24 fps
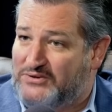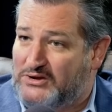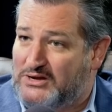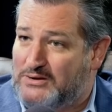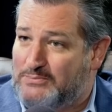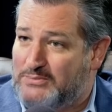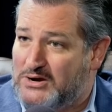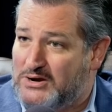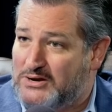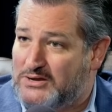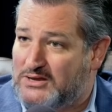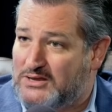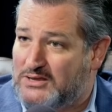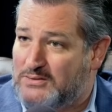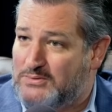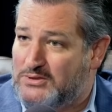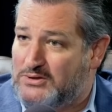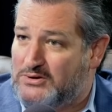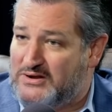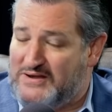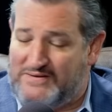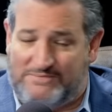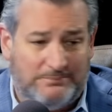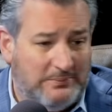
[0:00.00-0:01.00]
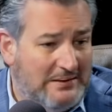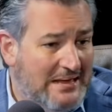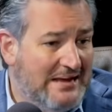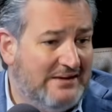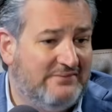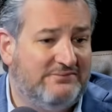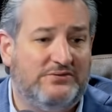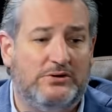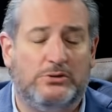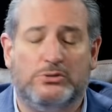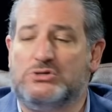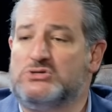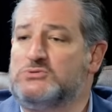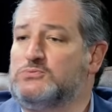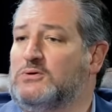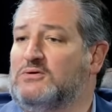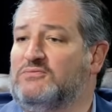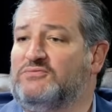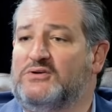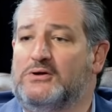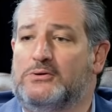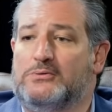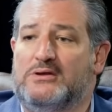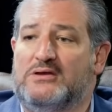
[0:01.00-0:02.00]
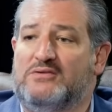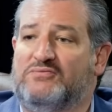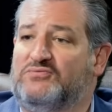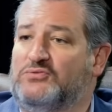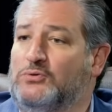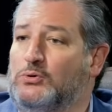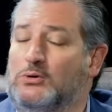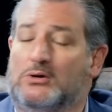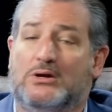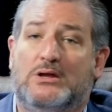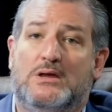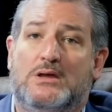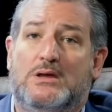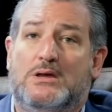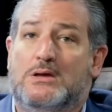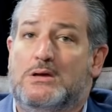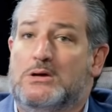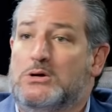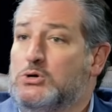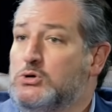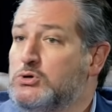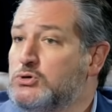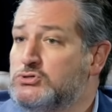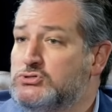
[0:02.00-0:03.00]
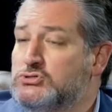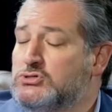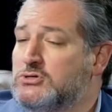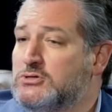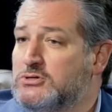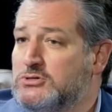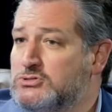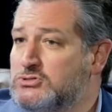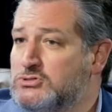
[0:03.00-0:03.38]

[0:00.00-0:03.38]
African American community. If black voters were voting for who's going